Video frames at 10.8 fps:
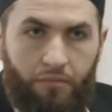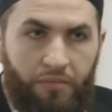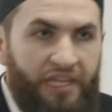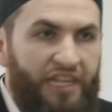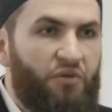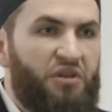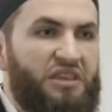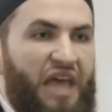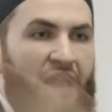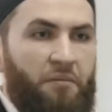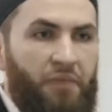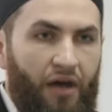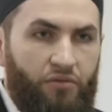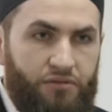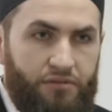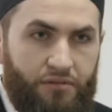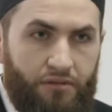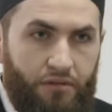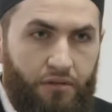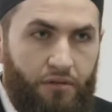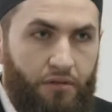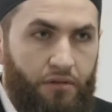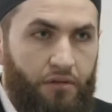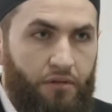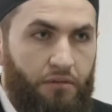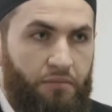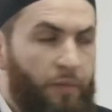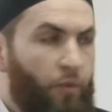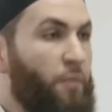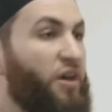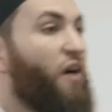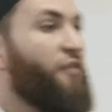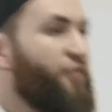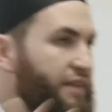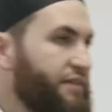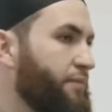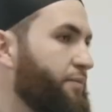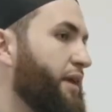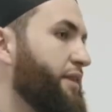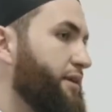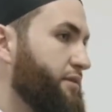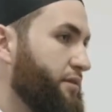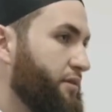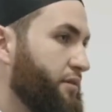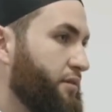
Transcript: Beginning with 10 pounds? People will be offended by that.